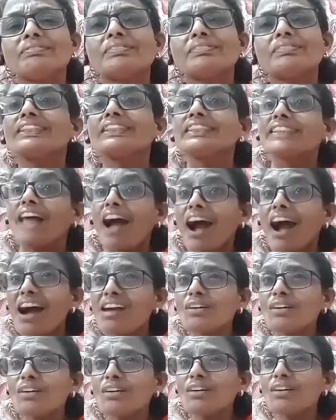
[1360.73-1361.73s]
It's
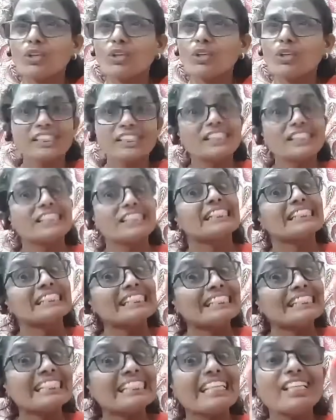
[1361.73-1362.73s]
hard. What is it? It
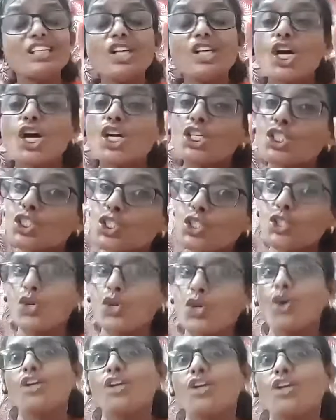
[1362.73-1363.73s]
is in
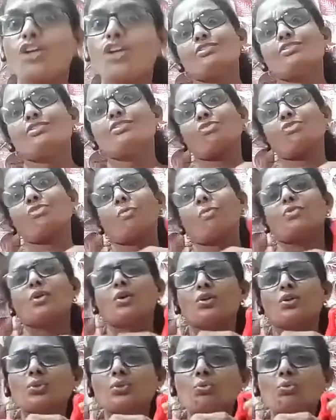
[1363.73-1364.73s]
solid form.
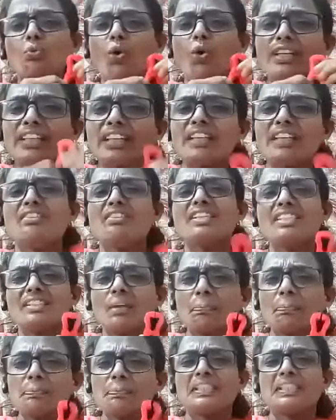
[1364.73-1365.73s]
So whatever
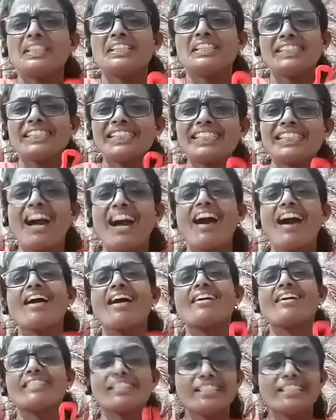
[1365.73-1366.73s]
substance is
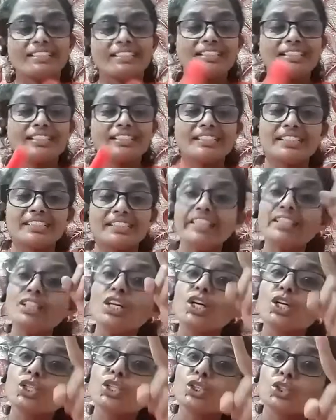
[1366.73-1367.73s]
hard, it is in
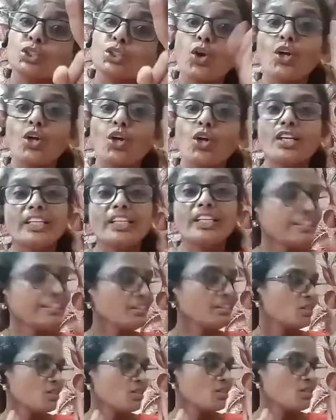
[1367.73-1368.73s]
solid
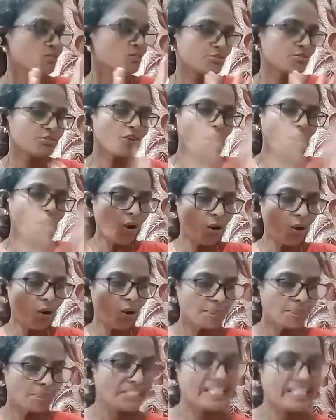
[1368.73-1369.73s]
form.
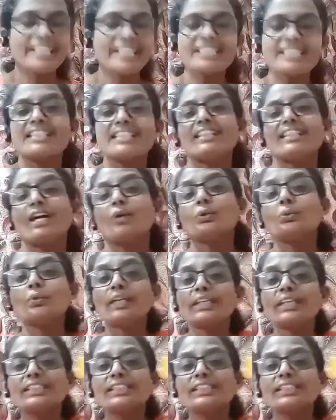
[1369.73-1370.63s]
Yes. Now you can